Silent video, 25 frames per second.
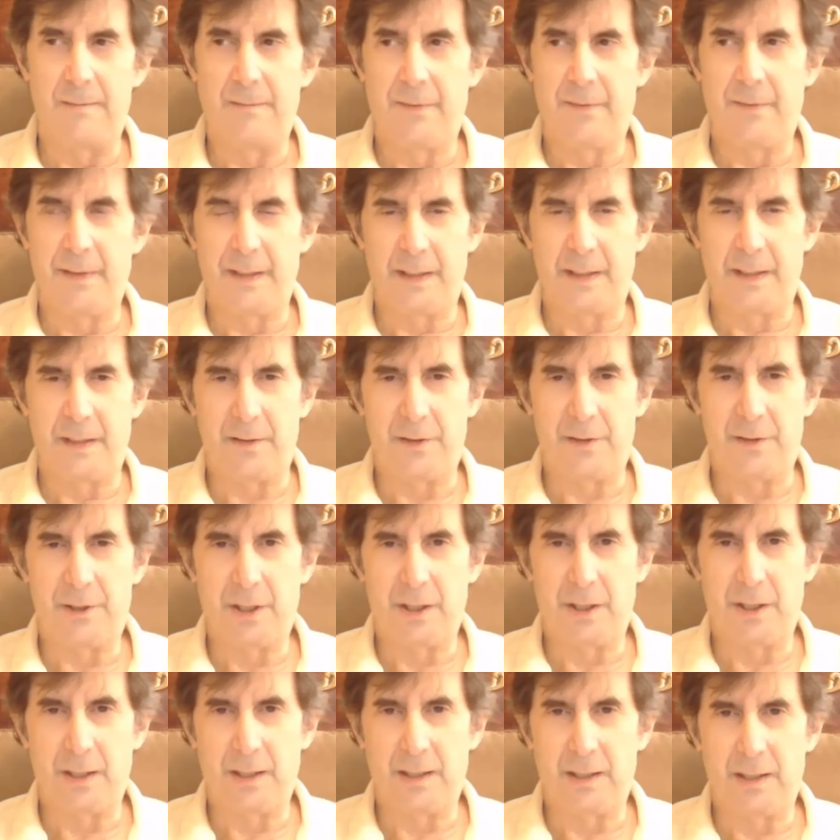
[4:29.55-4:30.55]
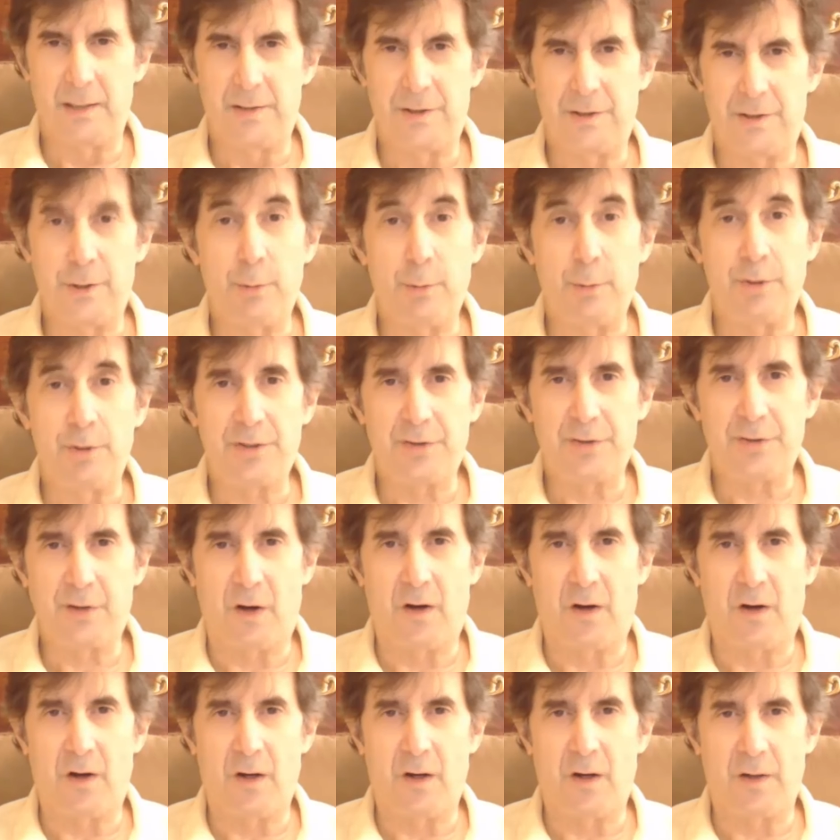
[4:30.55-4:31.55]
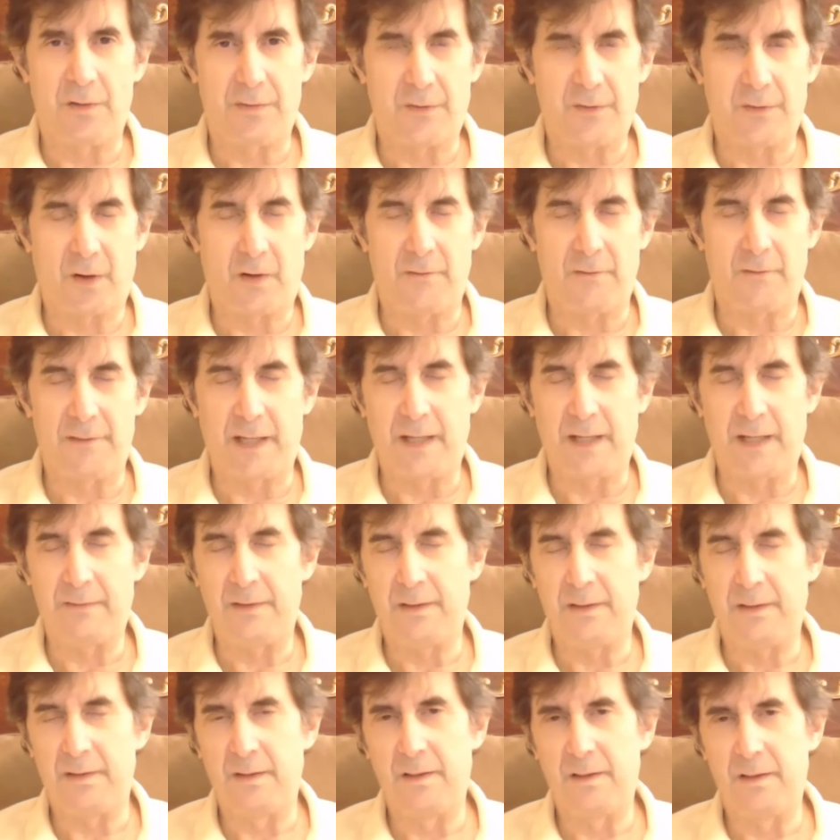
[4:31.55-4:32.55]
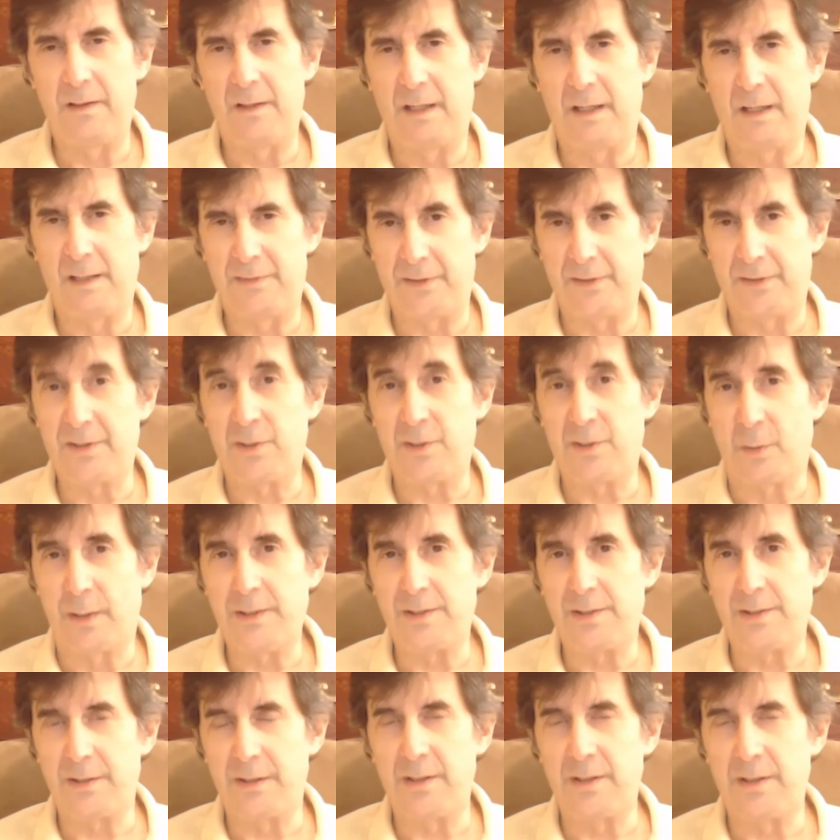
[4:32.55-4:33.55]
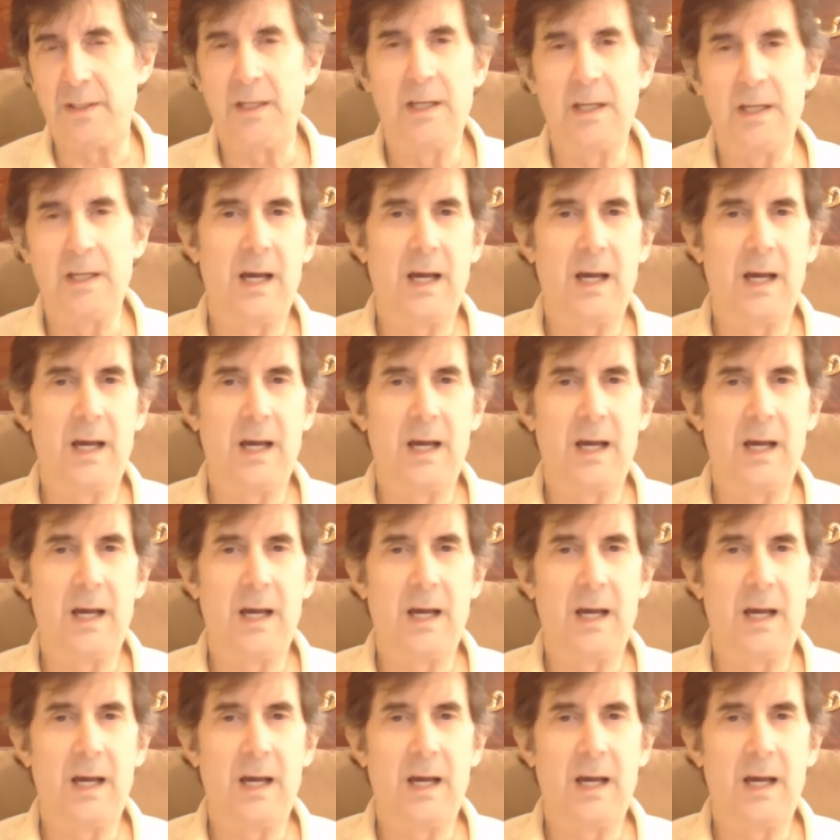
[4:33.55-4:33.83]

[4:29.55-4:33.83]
the Jewish Star David situation.